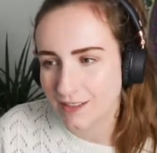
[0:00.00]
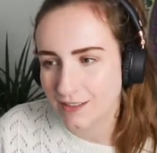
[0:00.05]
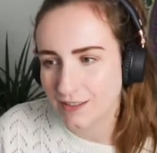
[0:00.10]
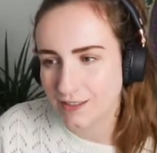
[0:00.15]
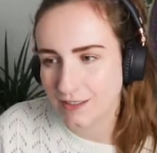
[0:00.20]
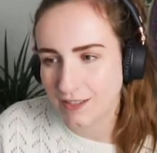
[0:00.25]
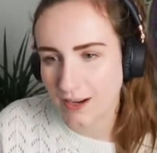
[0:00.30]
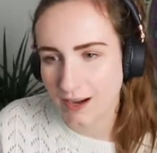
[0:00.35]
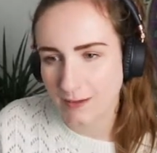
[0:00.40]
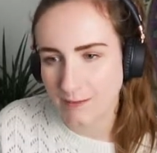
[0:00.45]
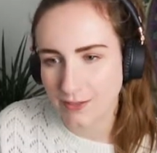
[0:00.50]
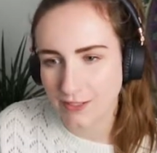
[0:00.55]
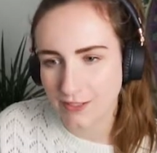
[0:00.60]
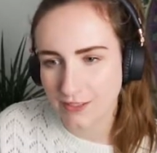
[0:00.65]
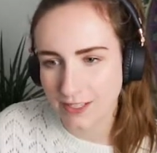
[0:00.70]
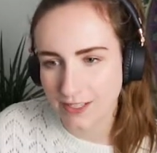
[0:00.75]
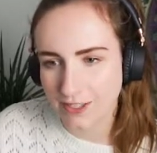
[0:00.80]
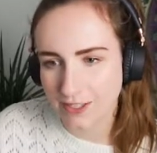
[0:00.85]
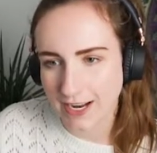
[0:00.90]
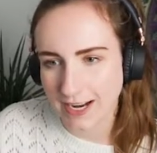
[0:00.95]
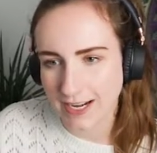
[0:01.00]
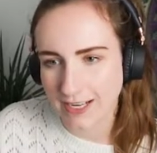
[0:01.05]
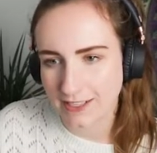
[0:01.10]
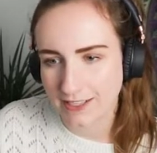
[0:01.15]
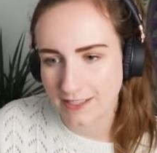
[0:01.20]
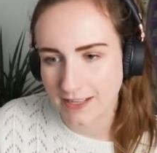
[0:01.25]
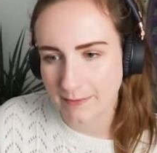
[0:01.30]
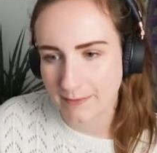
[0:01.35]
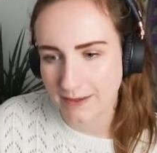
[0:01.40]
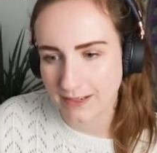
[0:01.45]
So I'm just going to
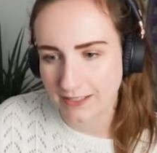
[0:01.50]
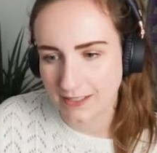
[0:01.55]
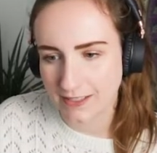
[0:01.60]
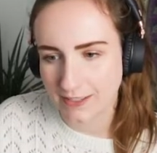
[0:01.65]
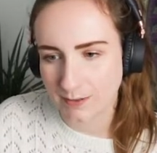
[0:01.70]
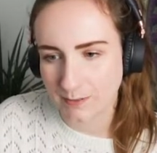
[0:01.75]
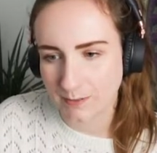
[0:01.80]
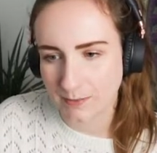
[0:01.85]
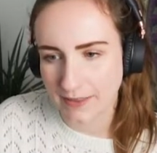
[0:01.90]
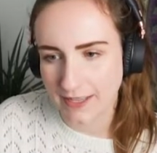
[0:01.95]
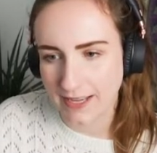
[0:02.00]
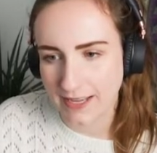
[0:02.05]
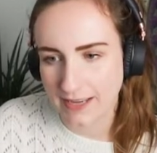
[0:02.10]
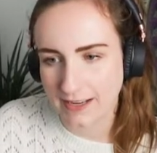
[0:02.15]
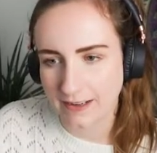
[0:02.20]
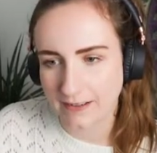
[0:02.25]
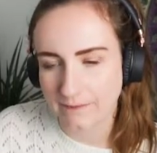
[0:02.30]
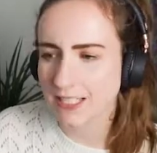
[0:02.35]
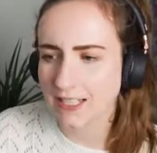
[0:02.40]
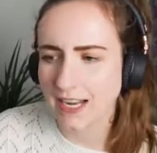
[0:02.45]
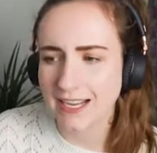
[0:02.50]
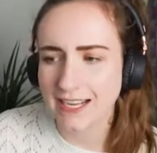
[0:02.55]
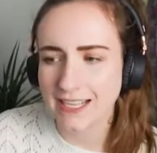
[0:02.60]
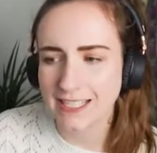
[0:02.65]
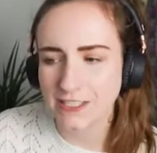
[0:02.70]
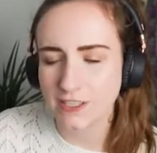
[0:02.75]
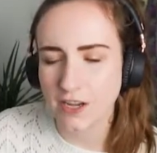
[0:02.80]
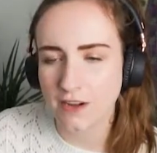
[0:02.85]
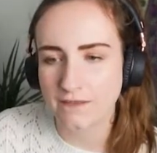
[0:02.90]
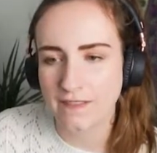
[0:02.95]
change them into something like
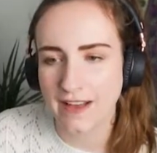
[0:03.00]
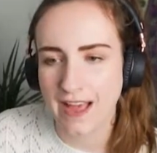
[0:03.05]
it's not